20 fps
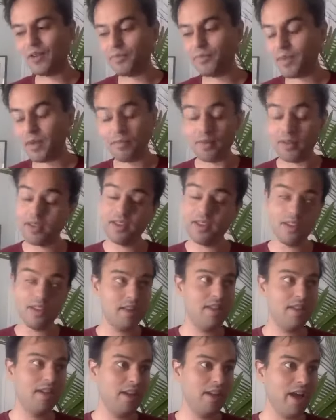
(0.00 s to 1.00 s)
And
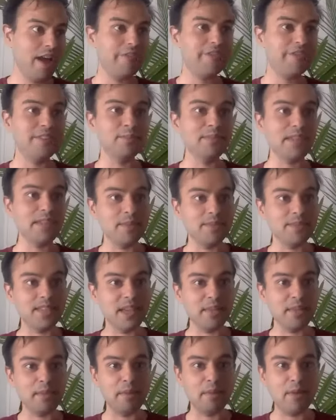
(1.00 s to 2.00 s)
I sometimes
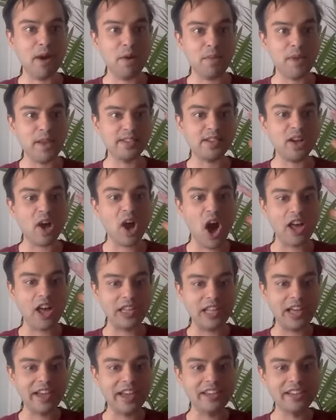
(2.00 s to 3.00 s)
say my mom has a
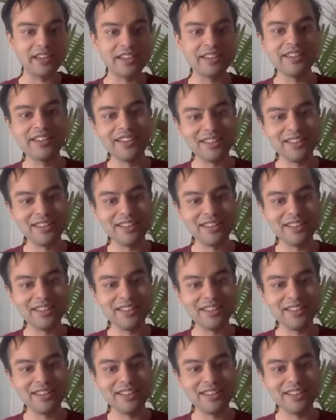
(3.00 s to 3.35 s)
hotline,